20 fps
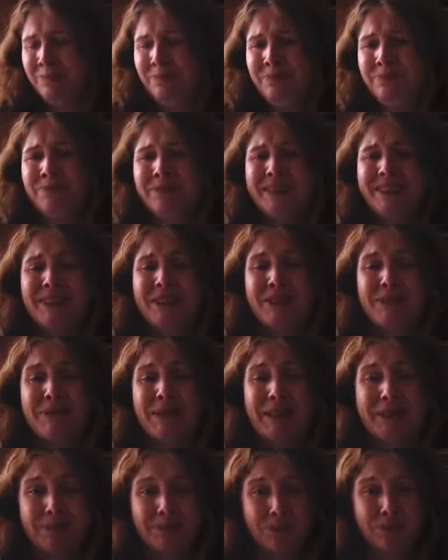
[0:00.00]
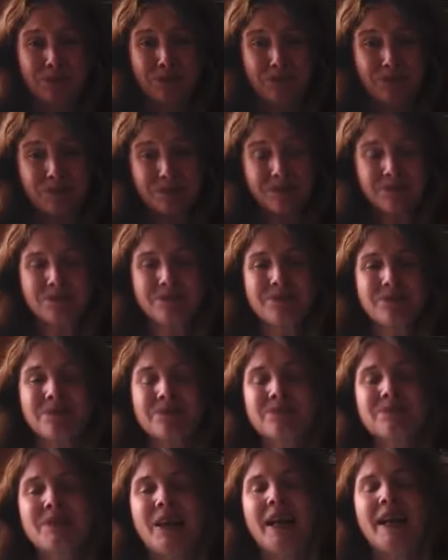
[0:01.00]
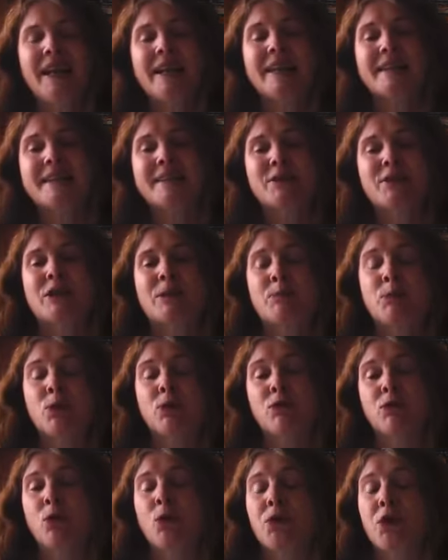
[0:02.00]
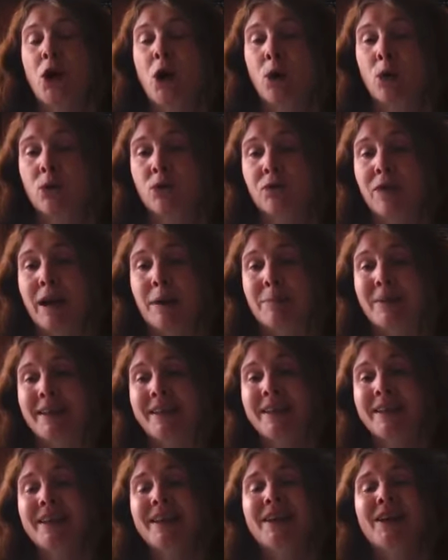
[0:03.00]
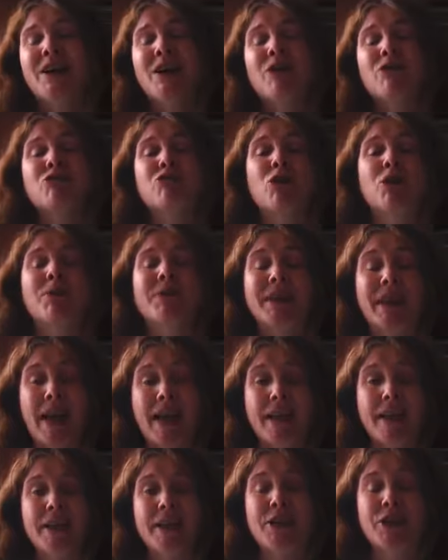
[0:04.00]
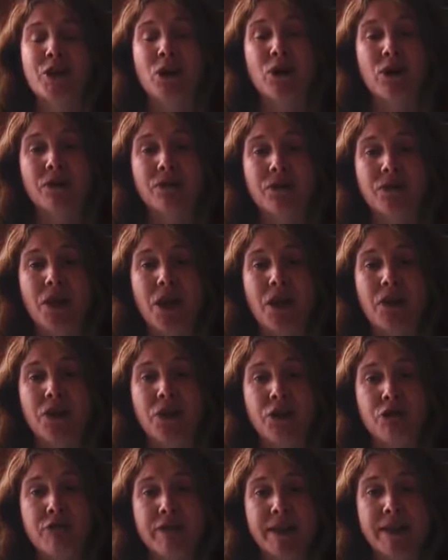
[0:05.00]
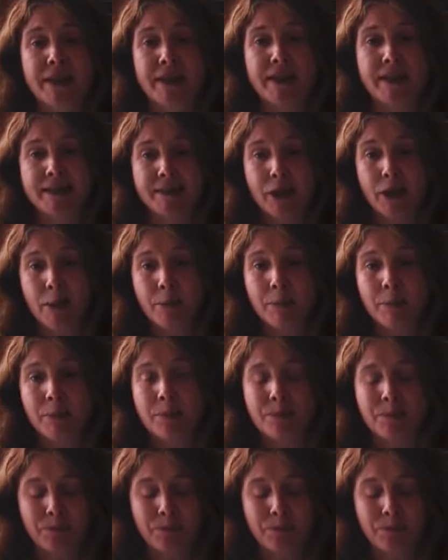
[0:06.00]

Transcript: excuse me, is suitable for the whole family from the age of 3 years up.